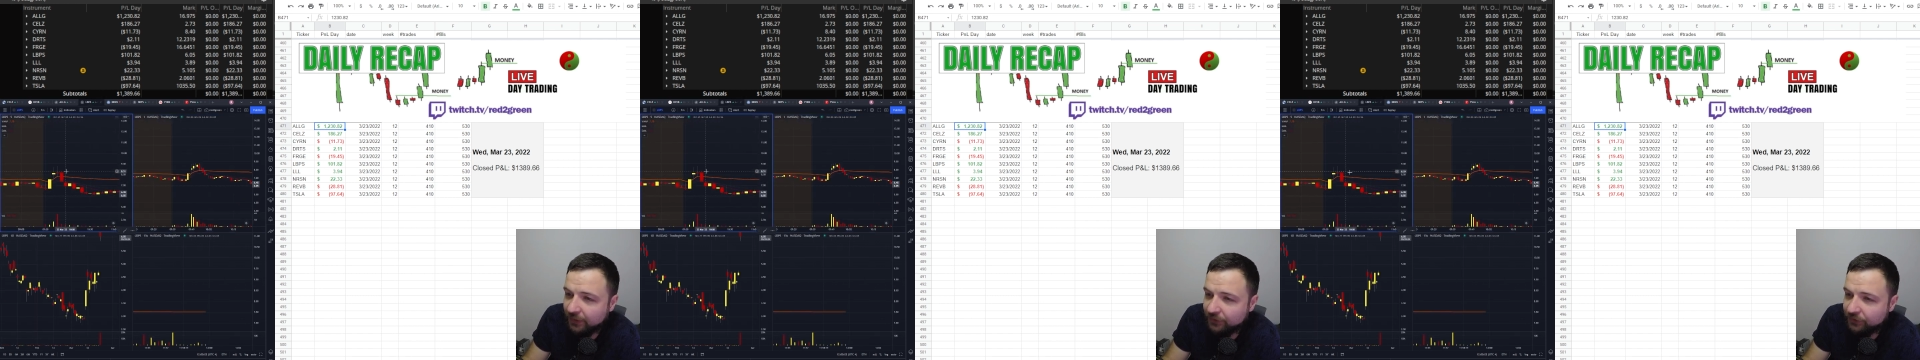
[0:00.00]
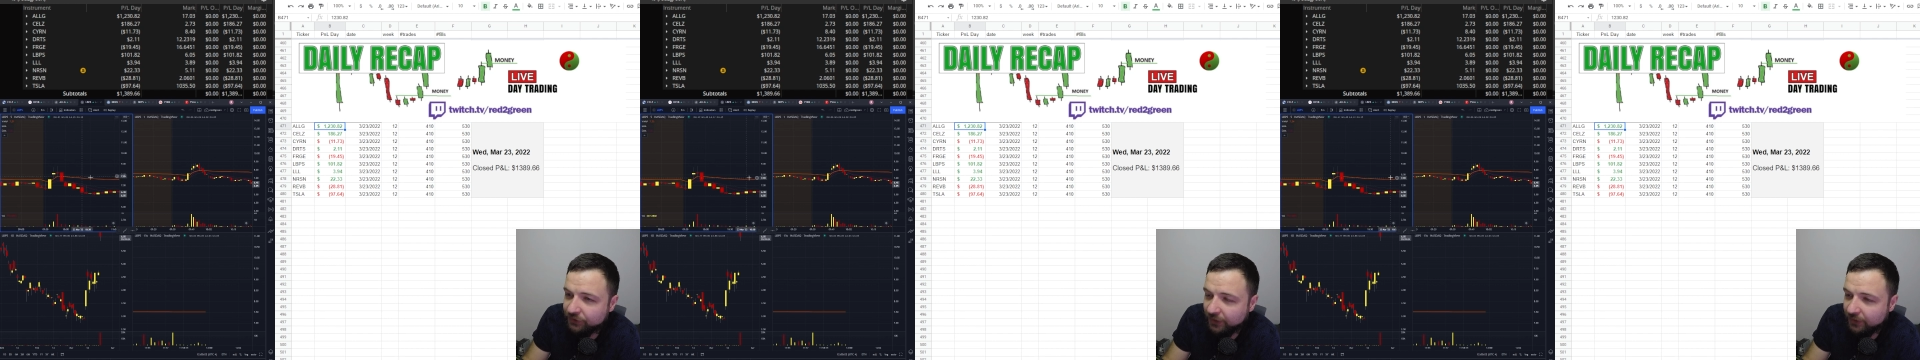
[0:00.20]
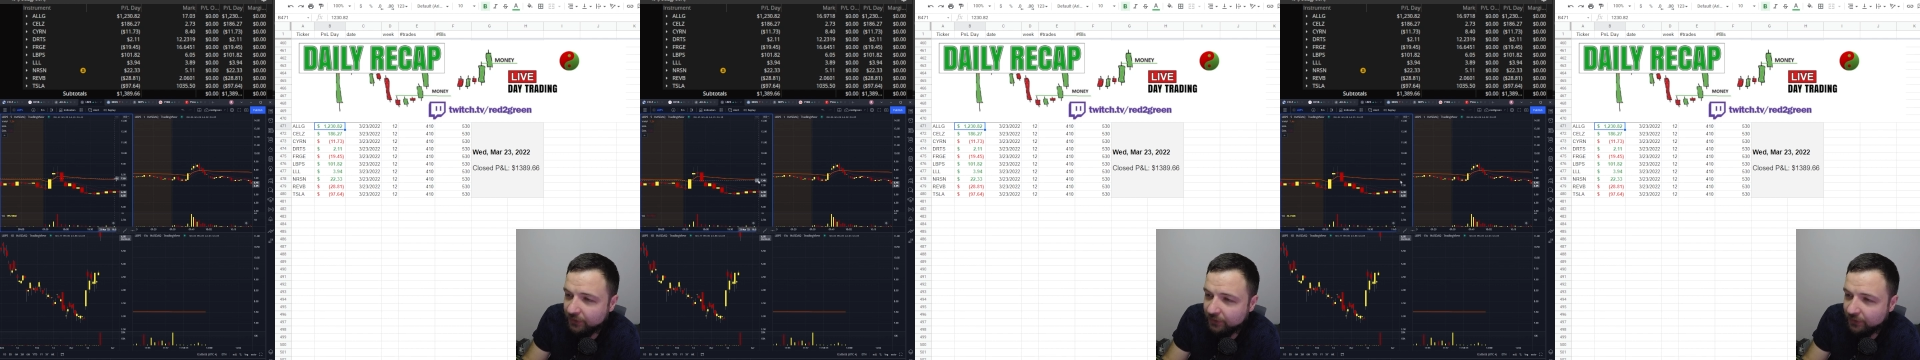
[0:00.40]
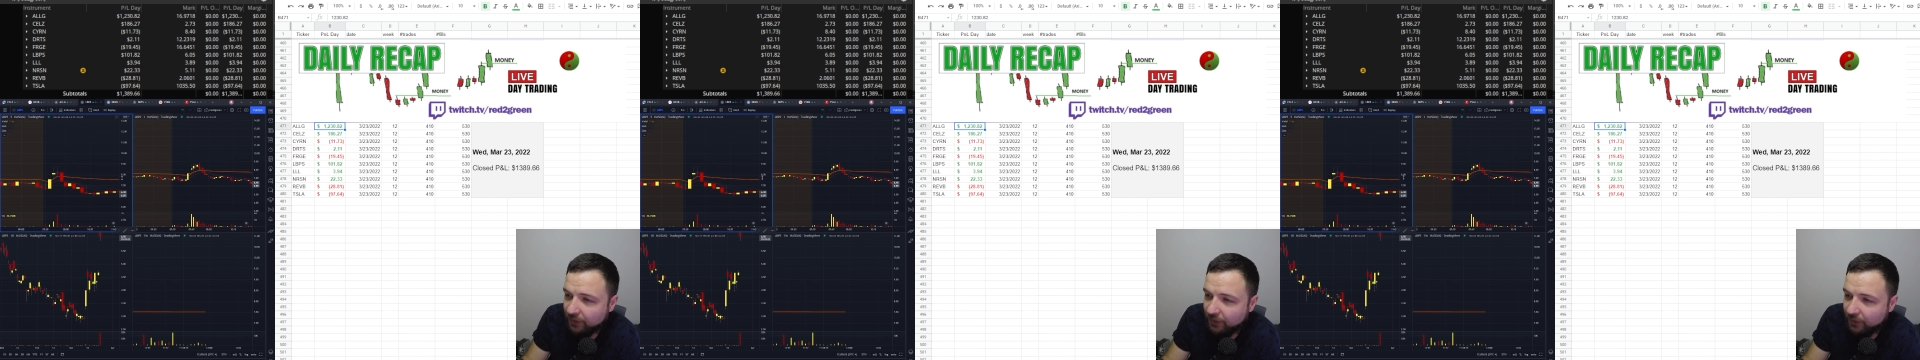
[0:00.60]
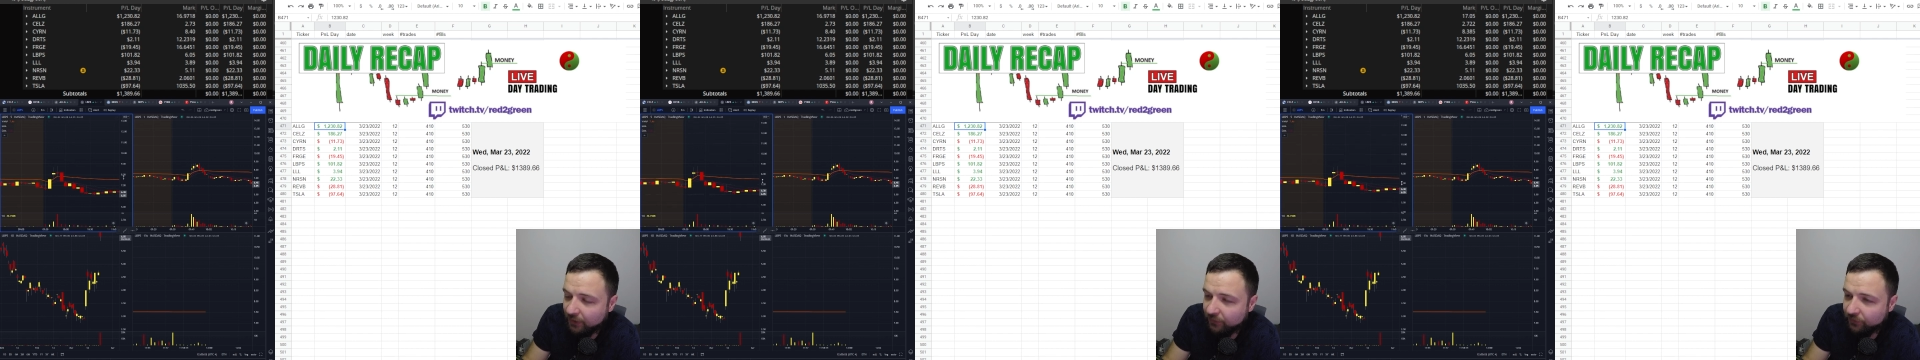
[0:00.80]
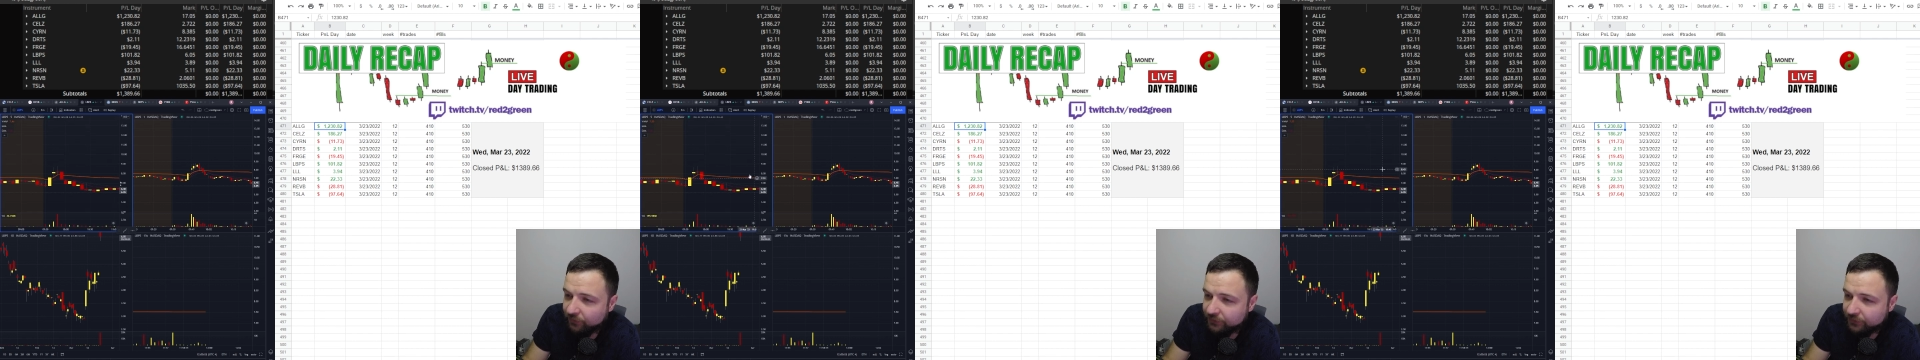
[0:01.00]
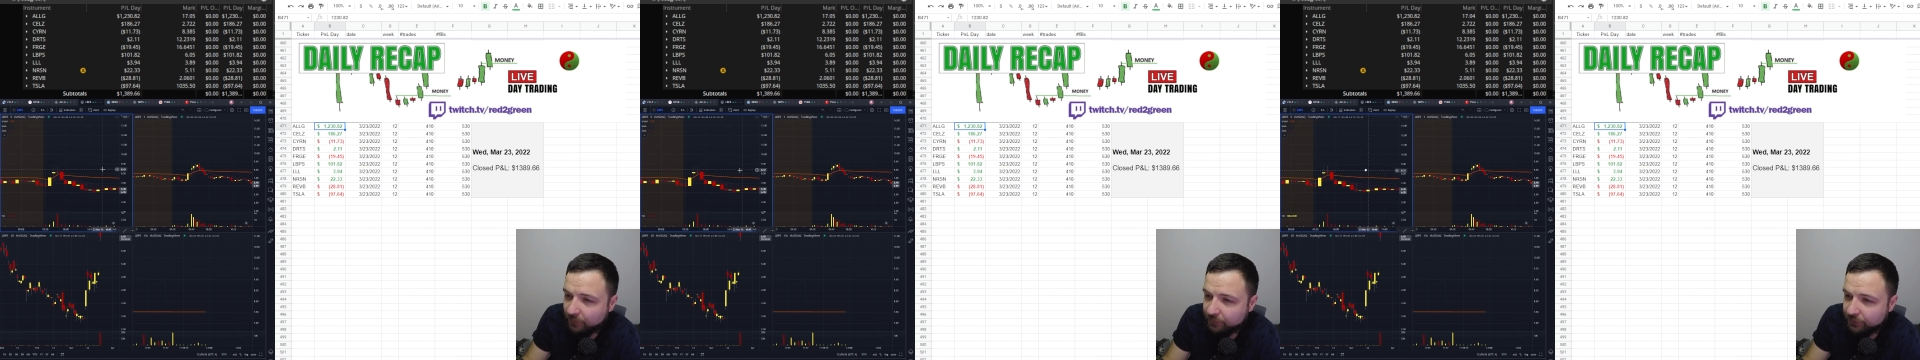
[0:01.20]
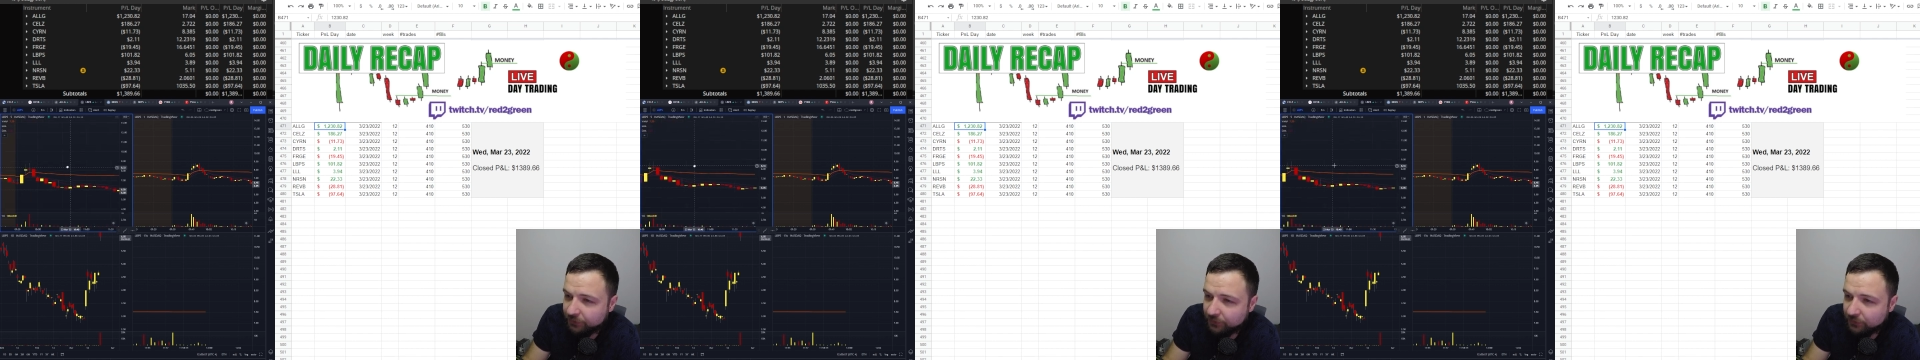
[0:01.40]
I traded the halt
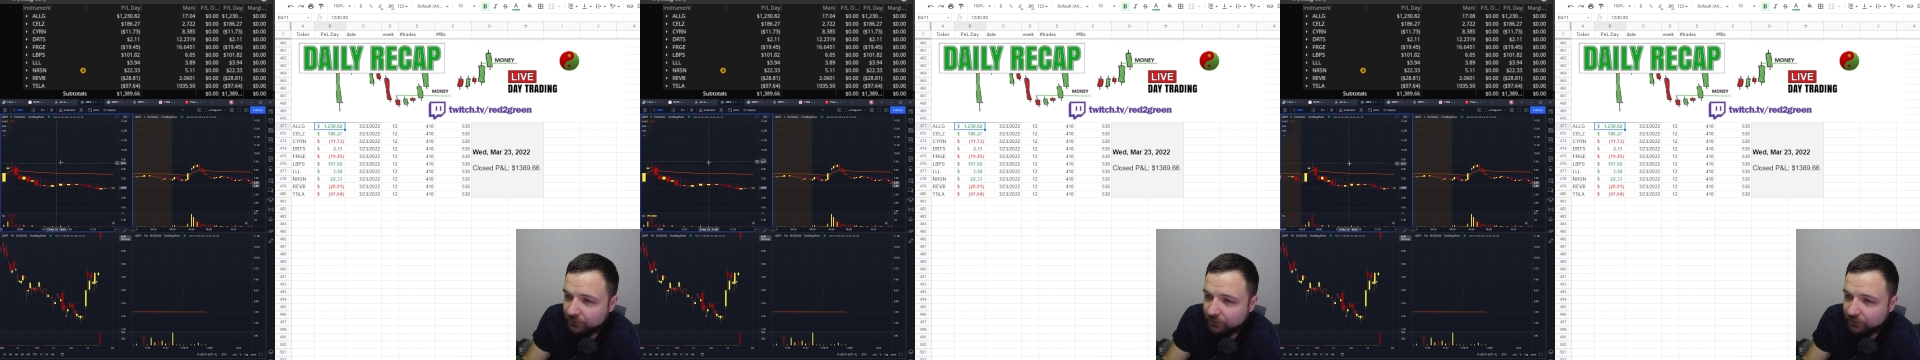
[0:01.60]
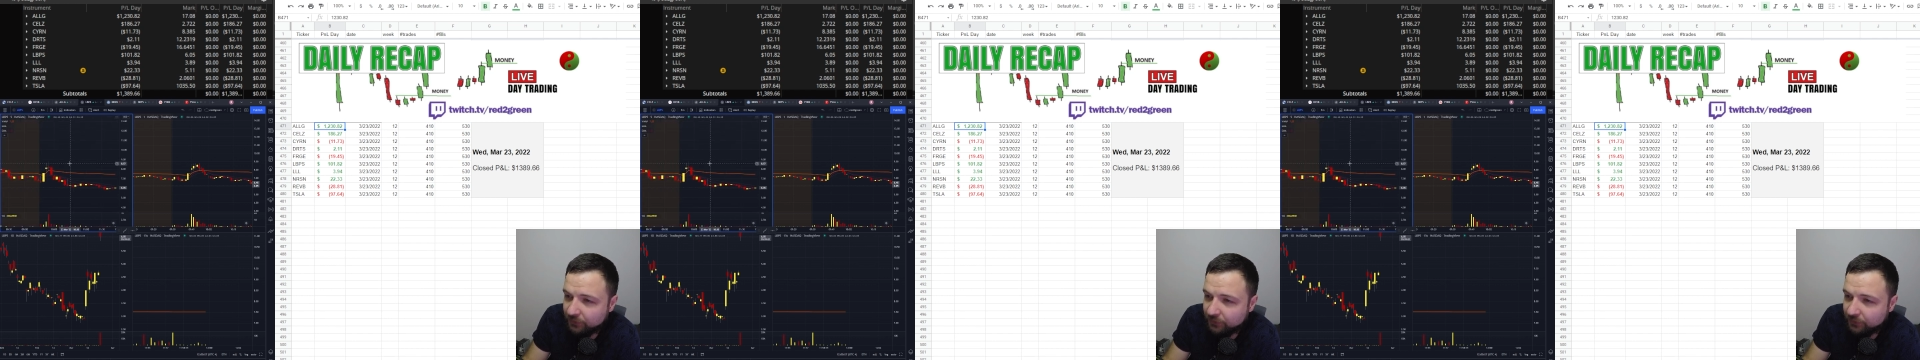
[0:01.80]
resumption